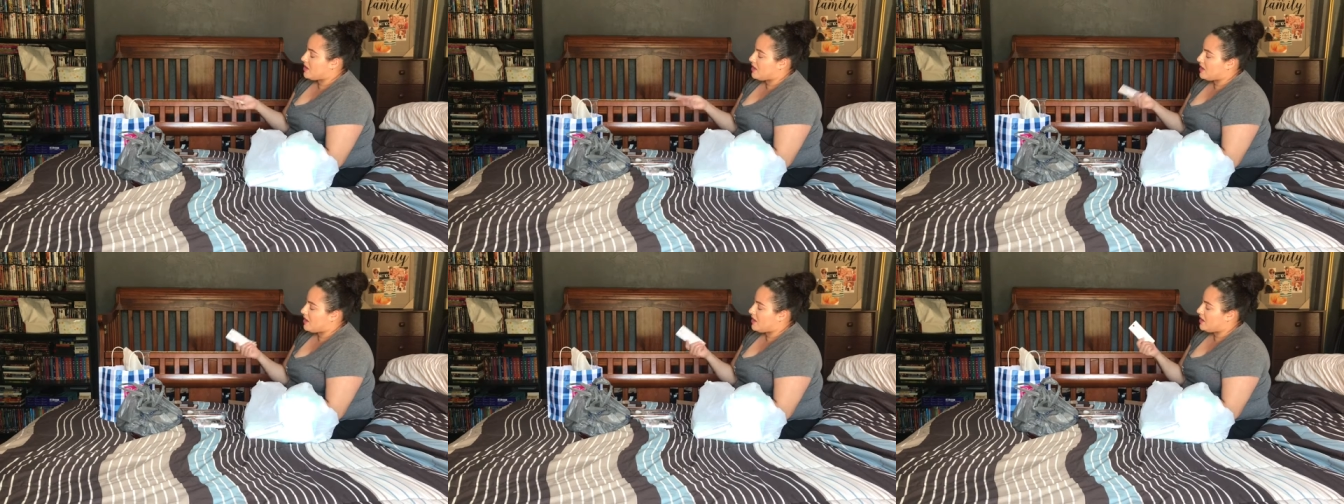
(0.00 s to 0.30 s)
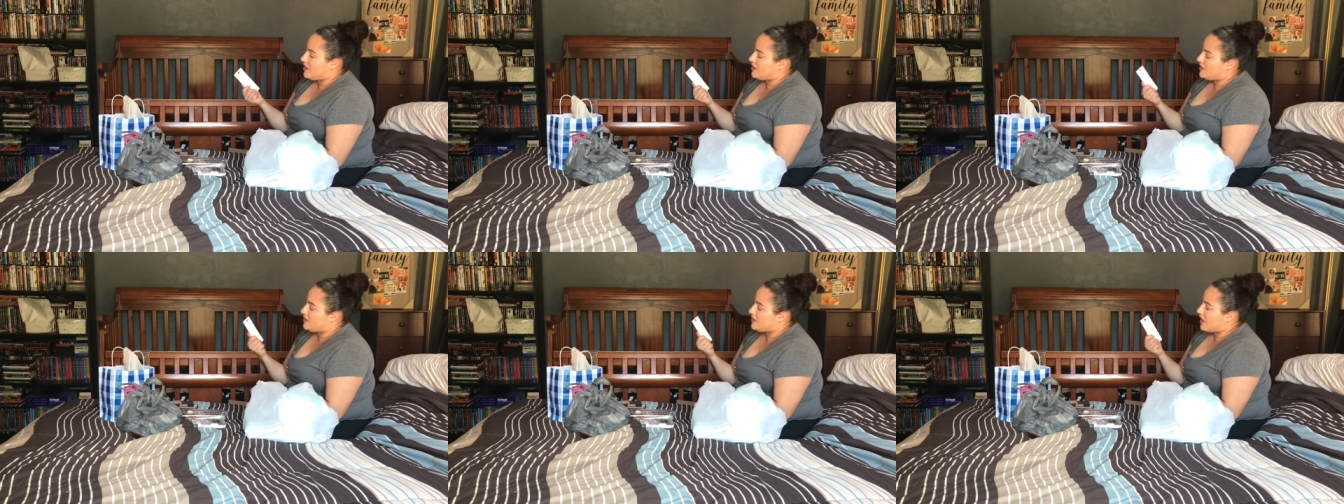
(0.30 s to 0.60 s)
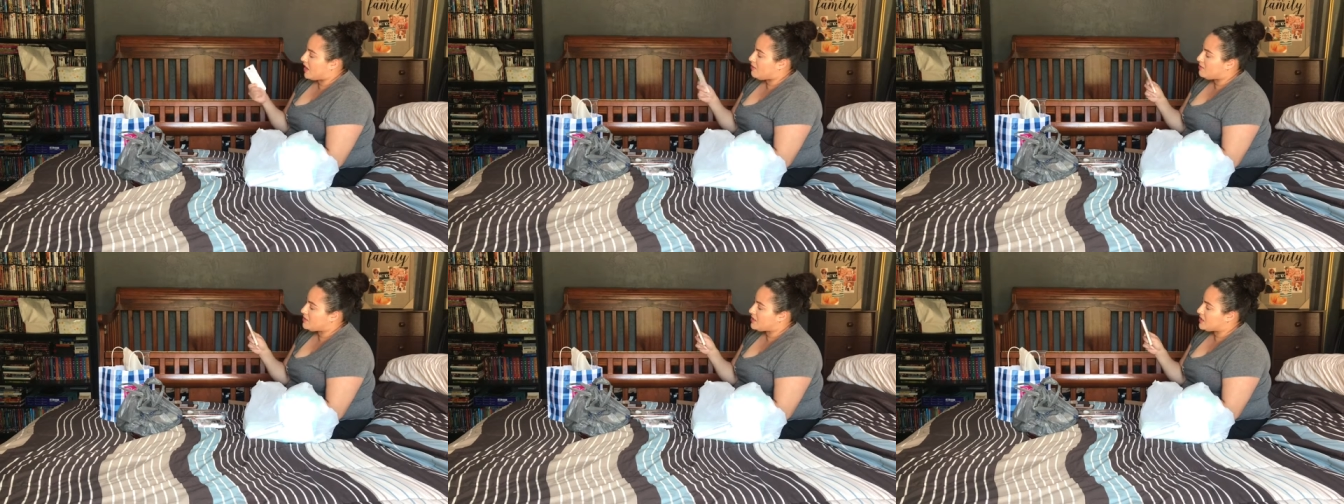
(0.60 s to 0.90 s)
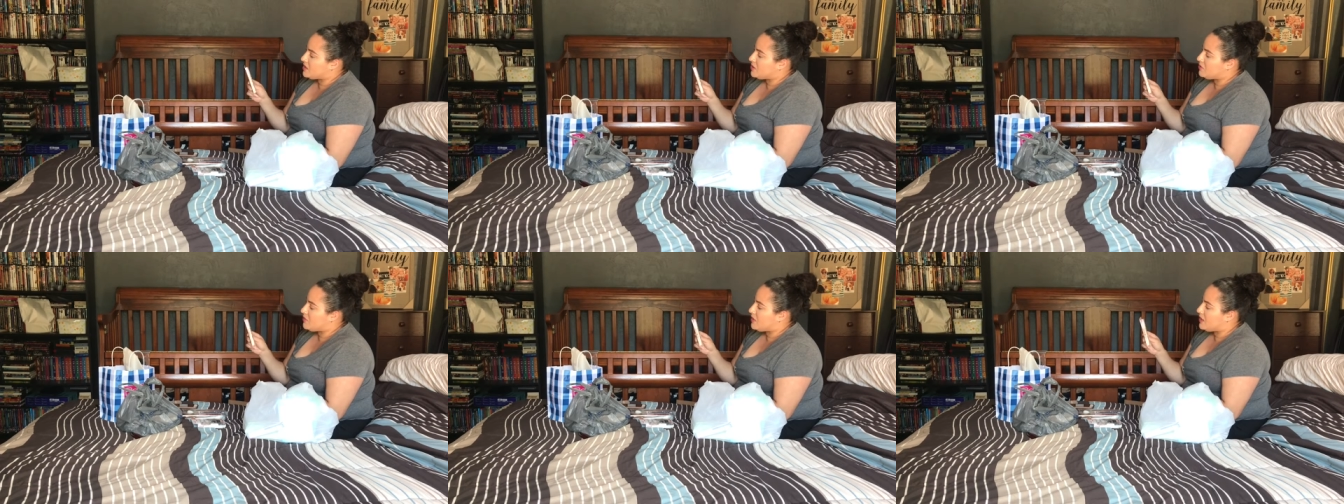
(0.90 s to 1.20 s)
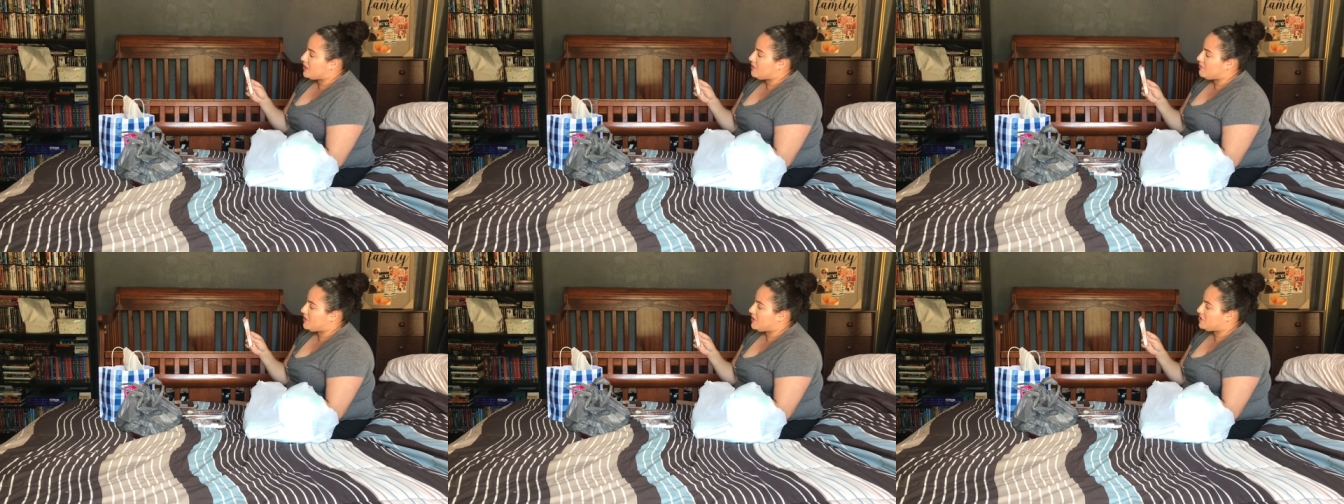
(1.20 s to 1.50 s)
and I was like, you know
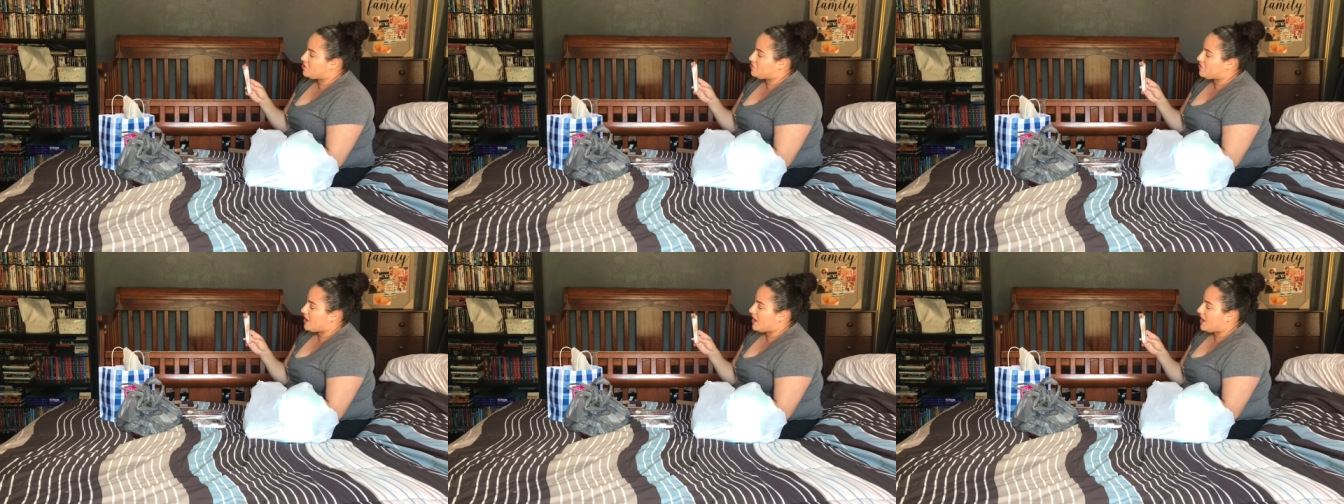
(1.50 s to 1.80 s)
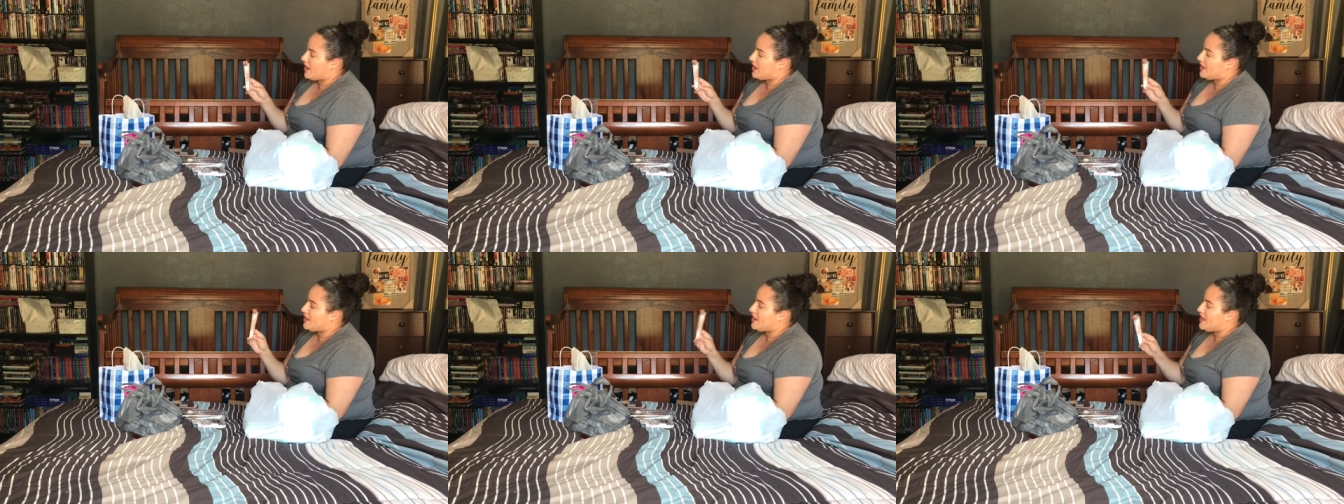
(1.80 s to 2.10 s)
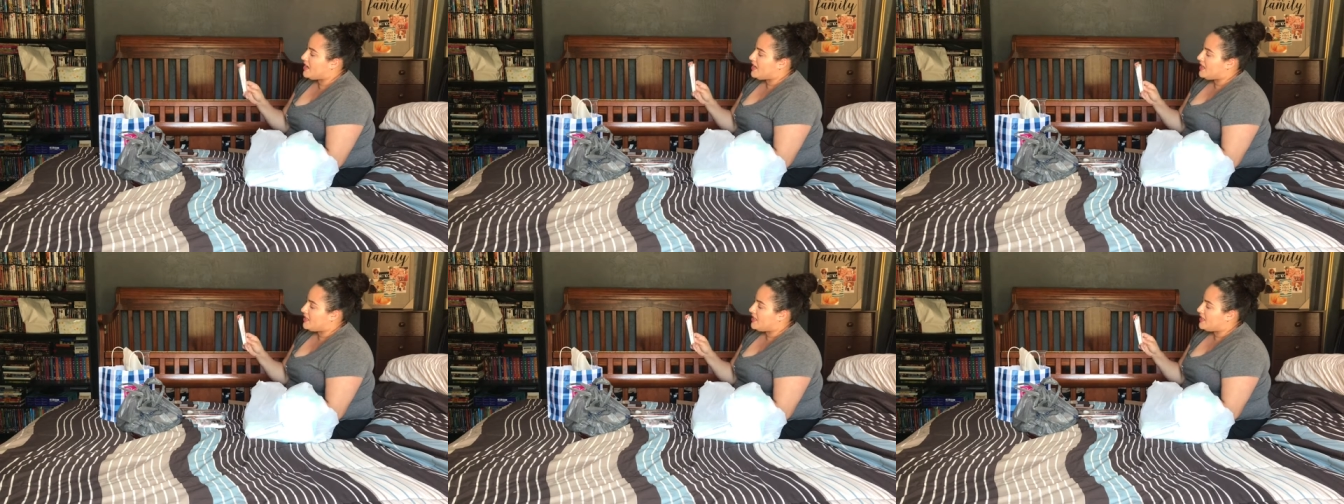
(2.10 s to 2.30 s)
what, let me try.